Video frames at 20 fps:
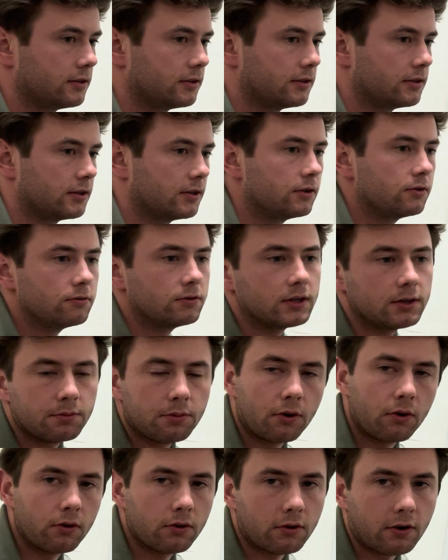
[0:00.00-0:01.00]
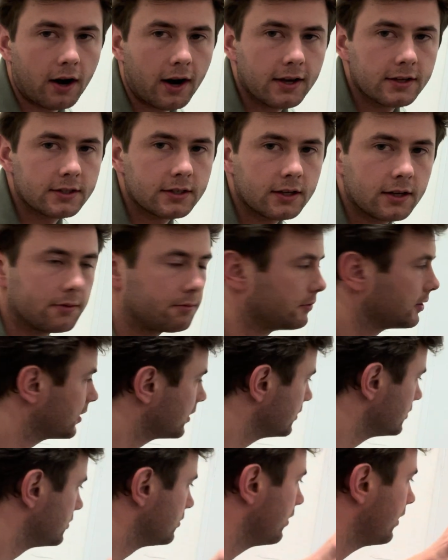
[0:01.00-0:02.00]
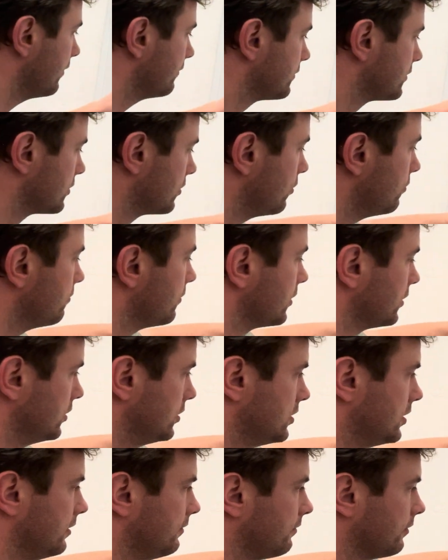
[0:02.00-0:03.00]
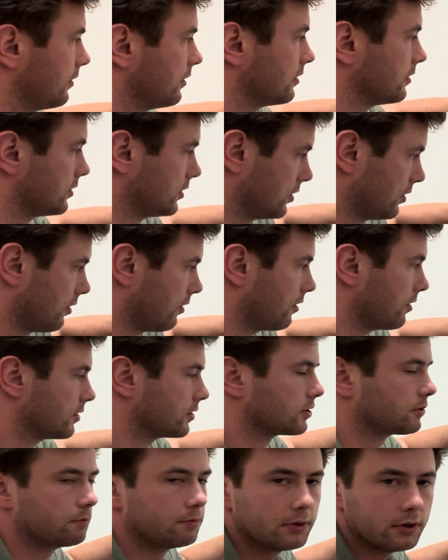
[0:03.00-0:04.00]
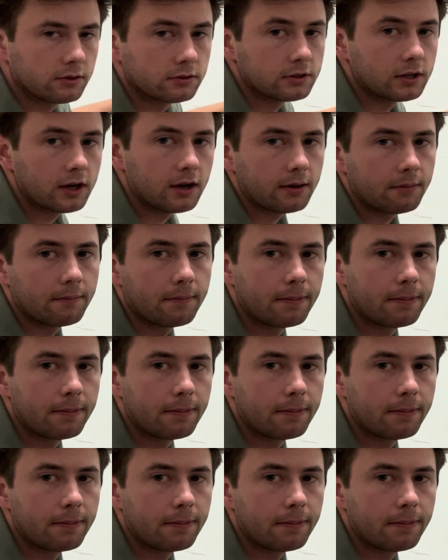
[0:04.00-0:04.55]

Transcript: to depolarize it because you have so much different charge built up.